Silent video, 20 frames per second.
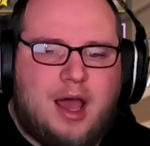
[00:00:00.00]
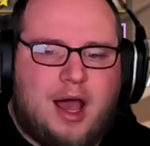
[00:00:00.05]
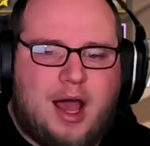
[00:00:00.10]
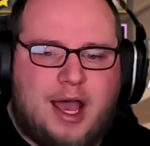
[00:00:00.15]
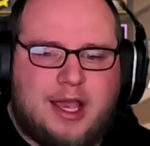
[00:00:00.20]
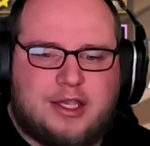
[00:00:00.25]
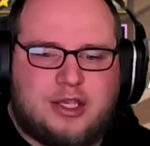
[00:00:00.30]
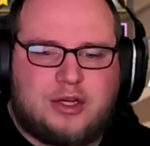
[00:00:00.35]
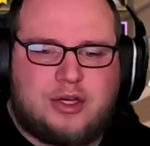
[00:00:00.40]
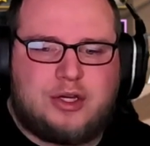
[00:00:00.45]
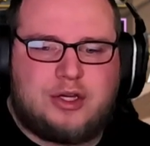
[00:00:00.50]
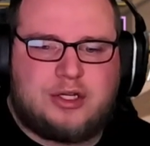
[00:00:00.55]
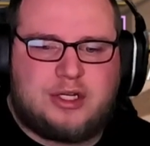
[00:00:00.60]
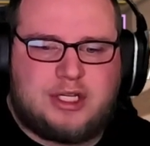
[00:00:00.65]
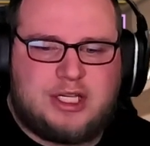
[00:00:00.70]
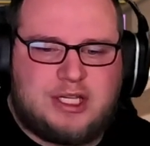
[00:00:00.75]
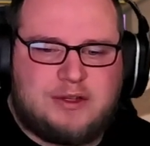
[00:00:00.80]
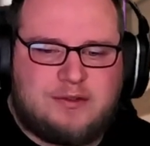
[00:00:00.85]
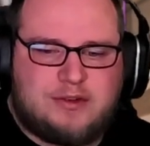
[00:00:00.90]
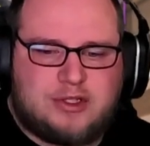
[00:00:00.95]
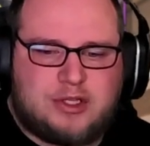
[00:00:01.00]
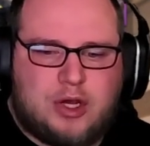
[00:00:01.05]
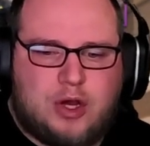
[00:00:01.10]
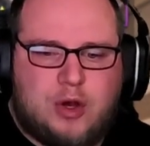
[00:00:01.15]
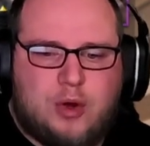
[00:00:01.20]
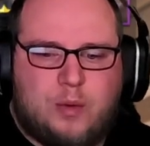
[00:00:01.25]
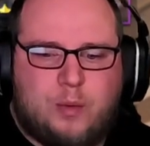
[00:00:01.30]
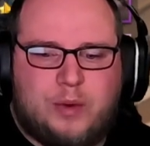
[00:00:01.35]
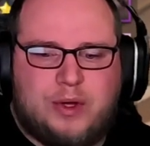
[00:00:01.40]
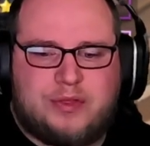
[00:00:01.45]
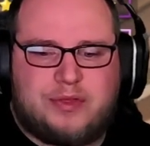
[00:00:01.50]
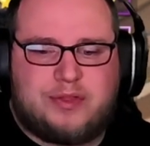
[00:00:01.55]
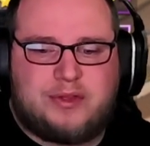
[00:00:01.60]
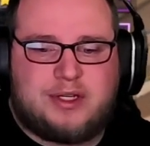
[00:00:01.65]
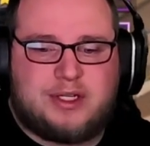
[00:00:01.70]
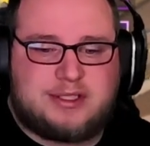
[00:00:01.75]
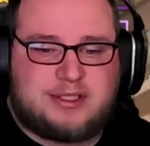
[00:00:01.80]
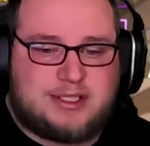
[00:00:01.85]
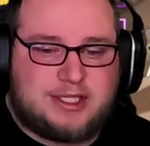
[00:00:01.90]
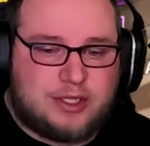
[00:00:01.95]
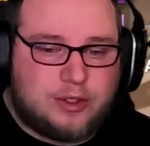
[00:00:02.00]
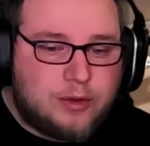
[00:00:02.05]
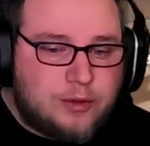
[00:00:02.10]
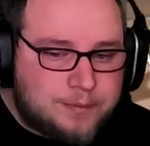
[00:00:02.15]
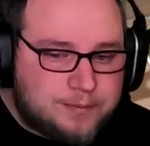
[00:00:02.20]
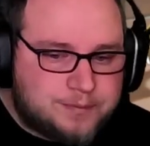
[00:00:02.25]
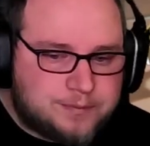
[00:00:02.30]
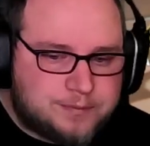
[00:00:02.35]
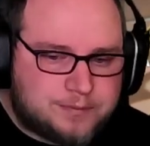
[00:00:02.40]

I could even go with Nasil,